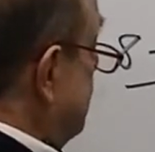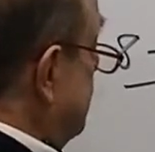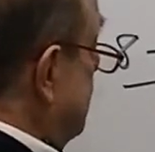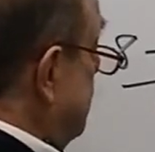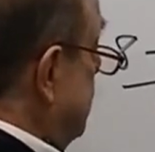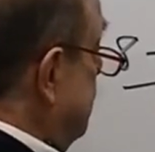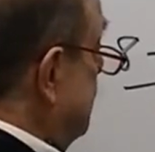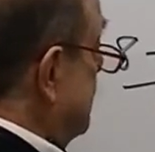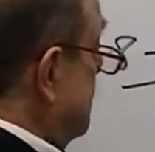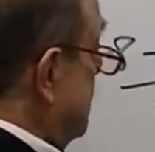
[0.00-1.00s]

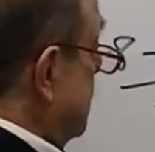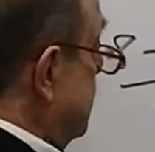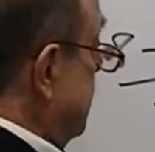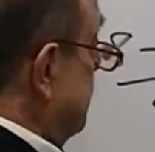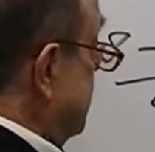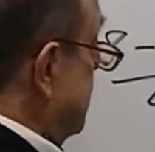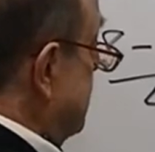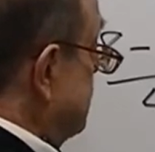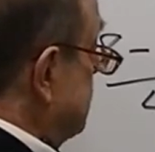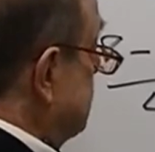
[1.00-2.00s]
34? There we
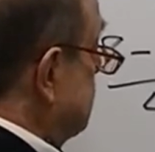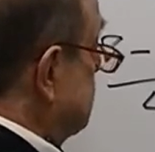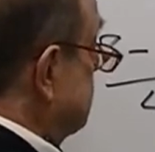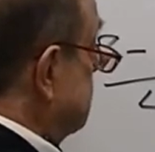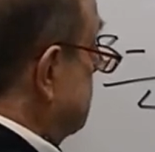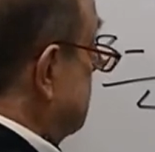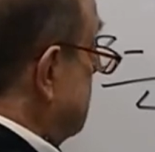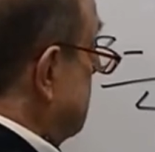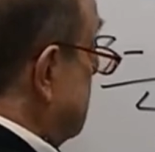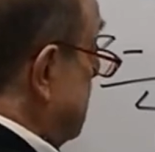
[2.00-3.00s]
go.
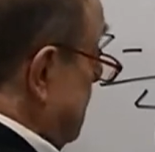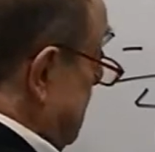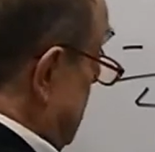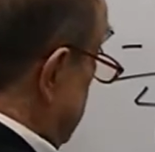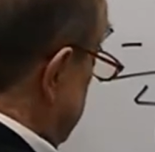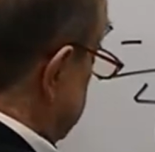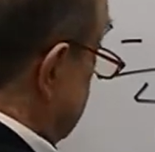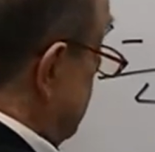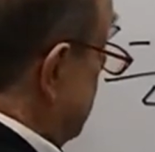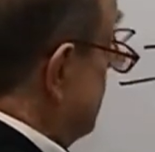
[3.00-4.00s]
Again,
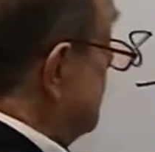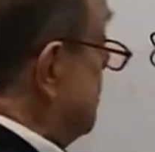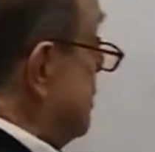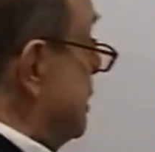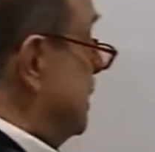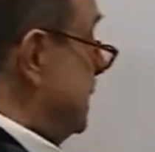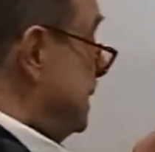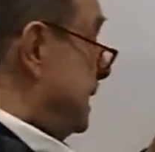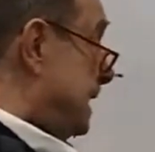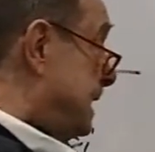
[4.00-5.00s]
check your work.
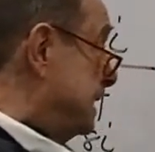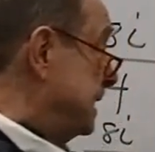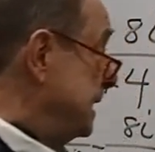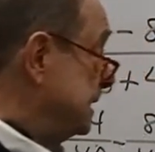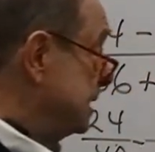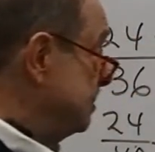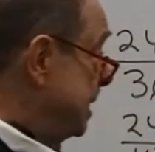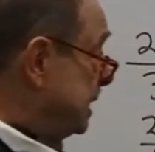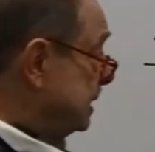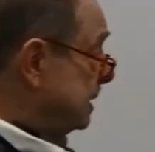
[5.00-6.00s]
It's easy to
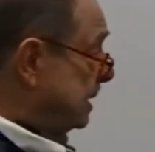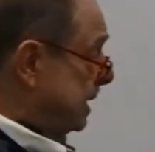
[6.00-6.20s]
make little